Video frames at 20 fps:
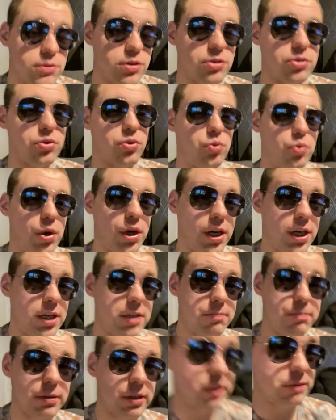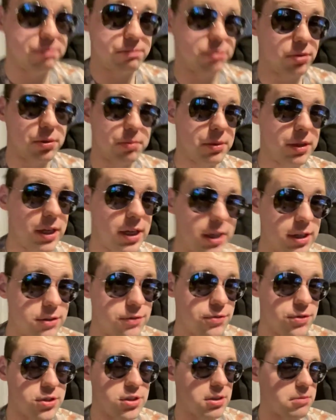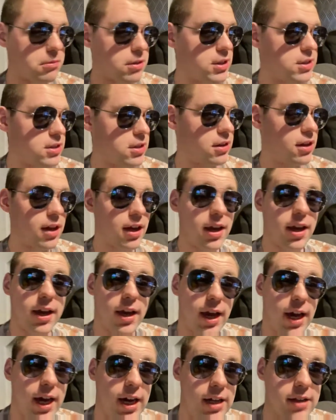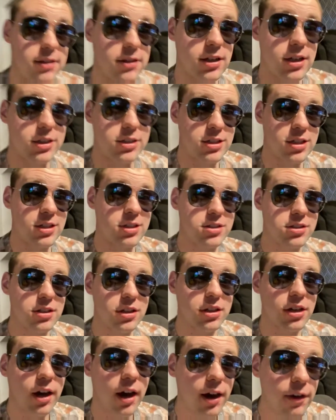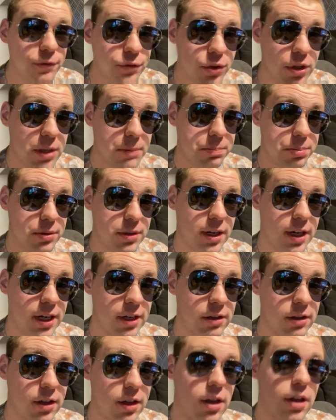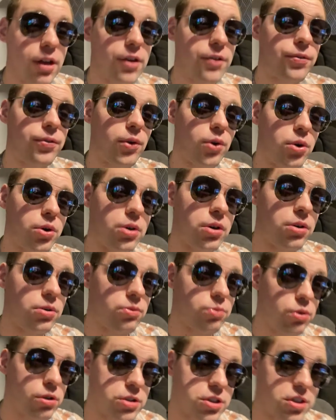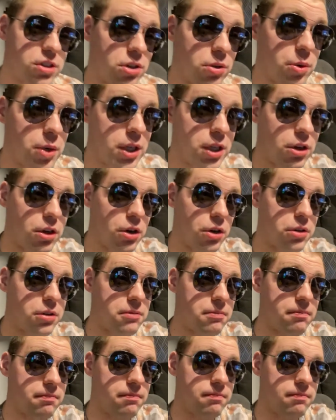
Don't know why, but he probably is for some reason. And it's his recovery plan for what's going on.